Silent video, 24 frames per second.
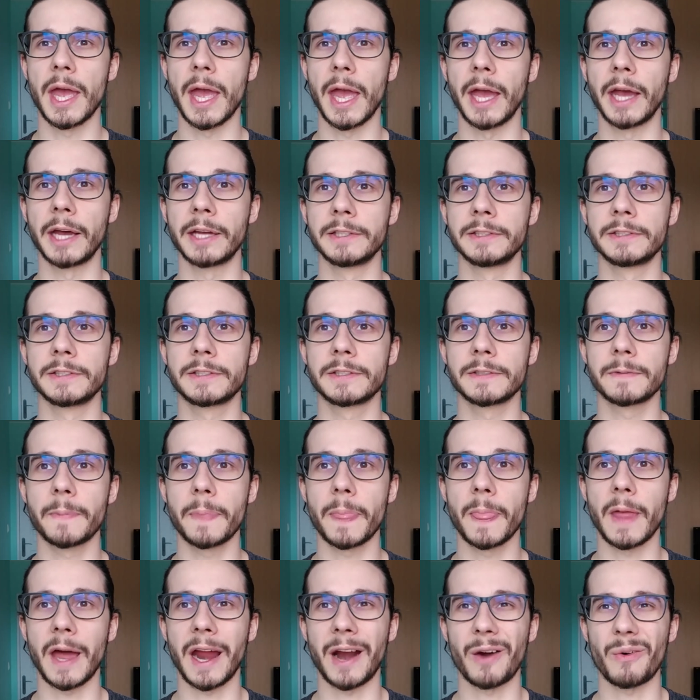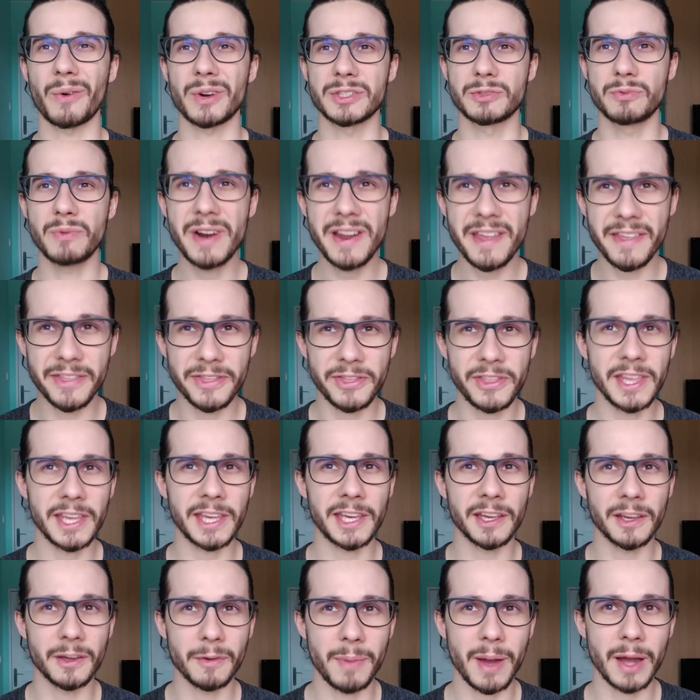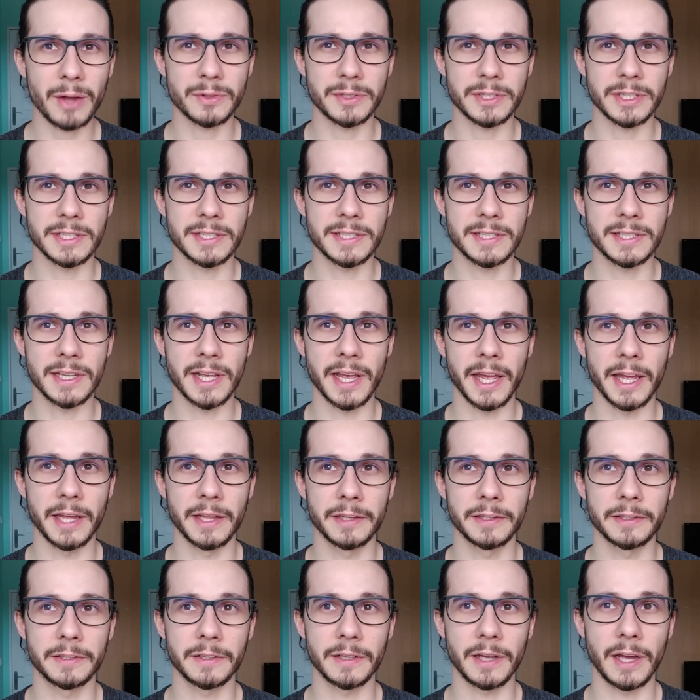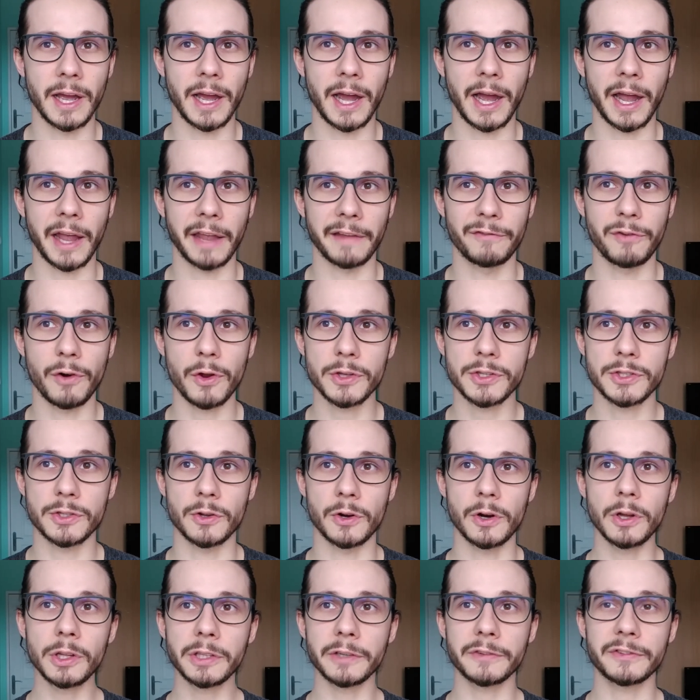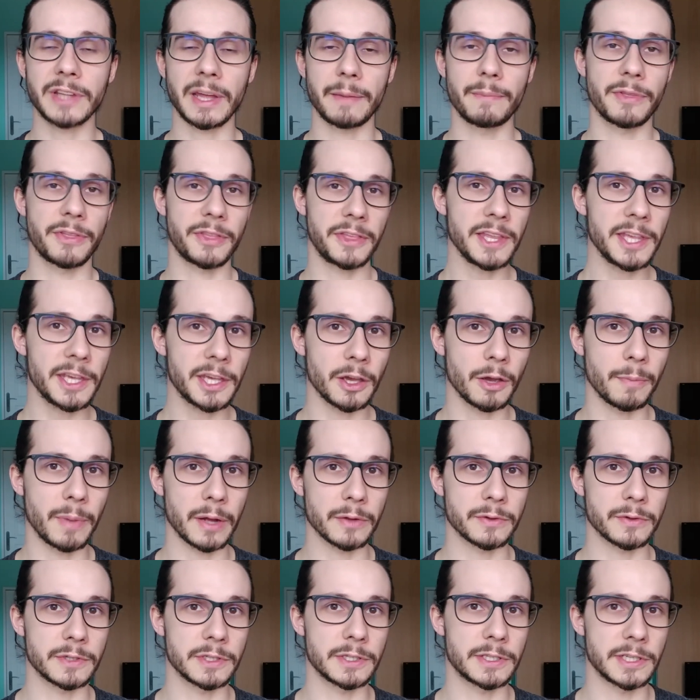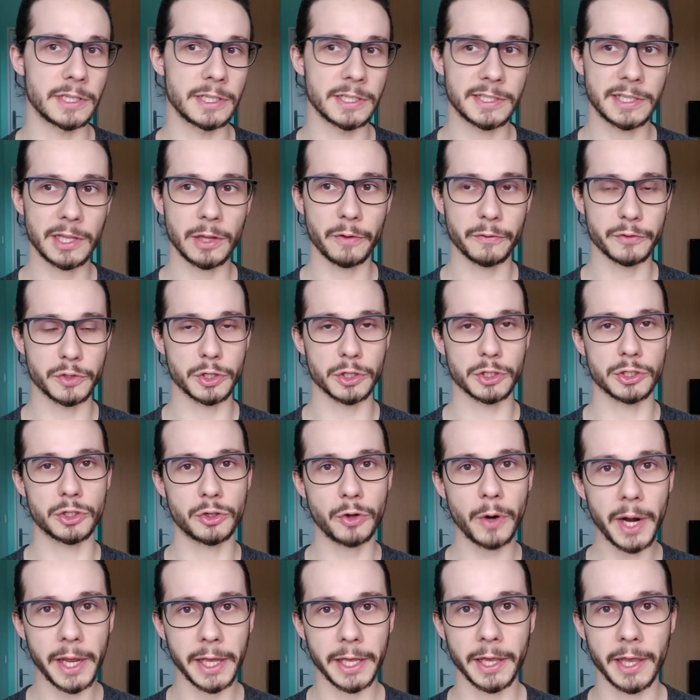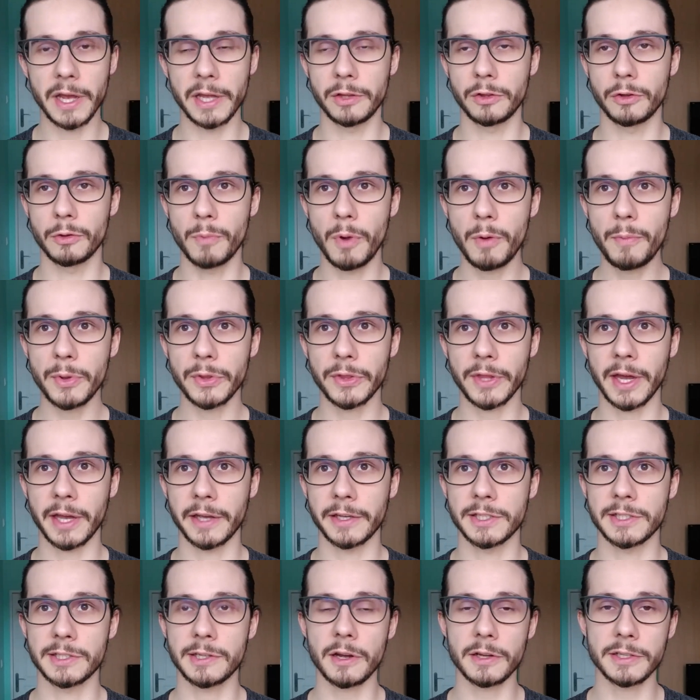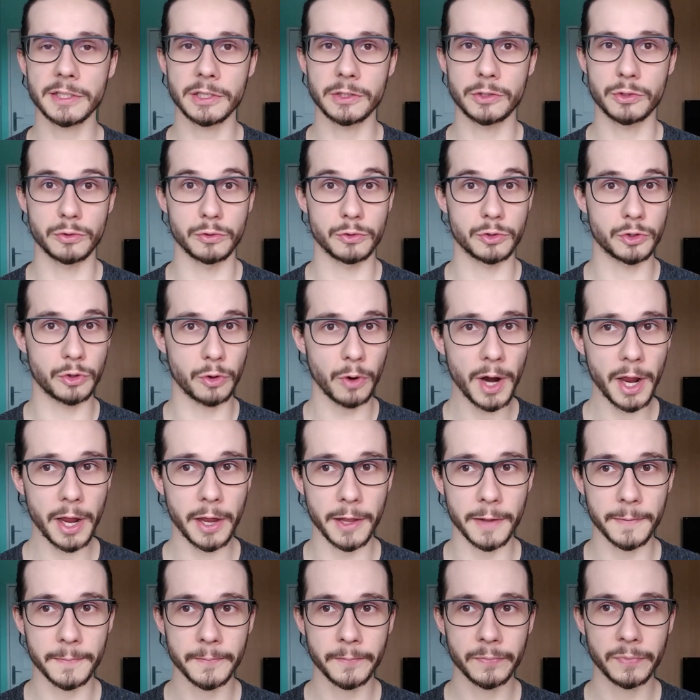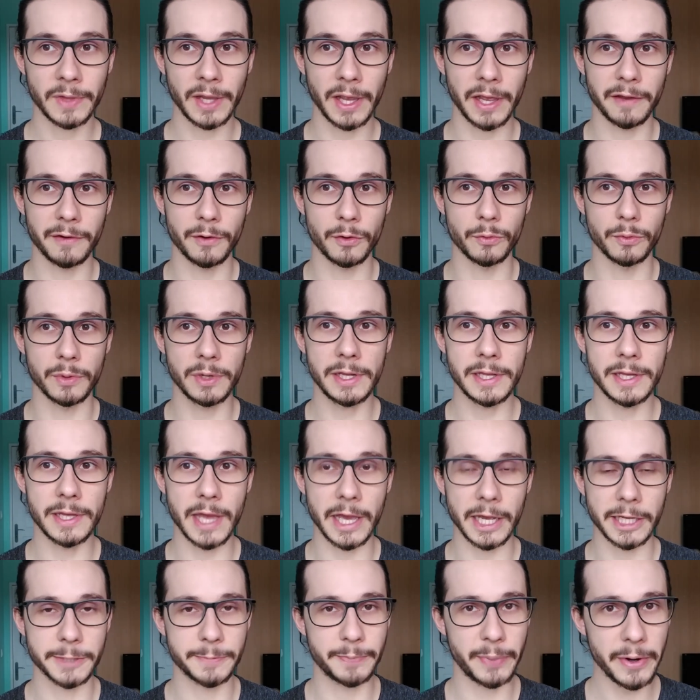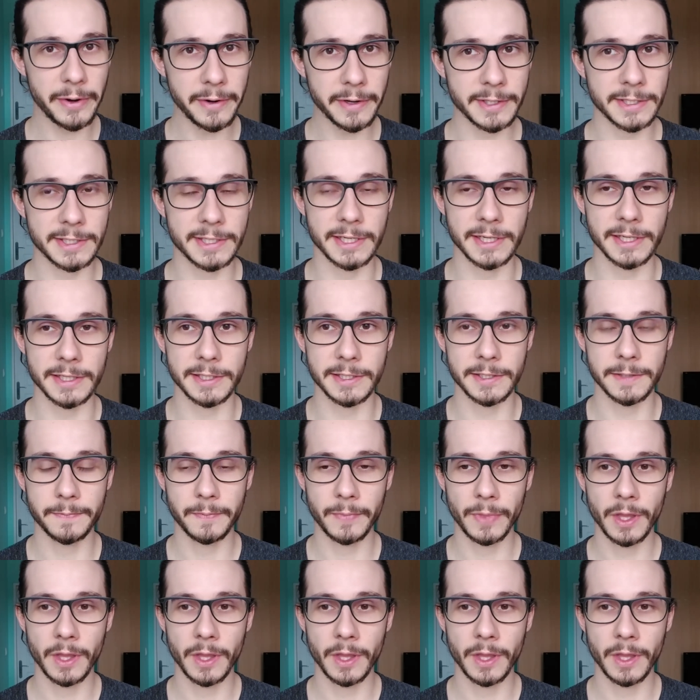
And I was really thinking about it, and I've lost a lot of time thinking about it instead of just trying. And the moment I started to try and really experience it,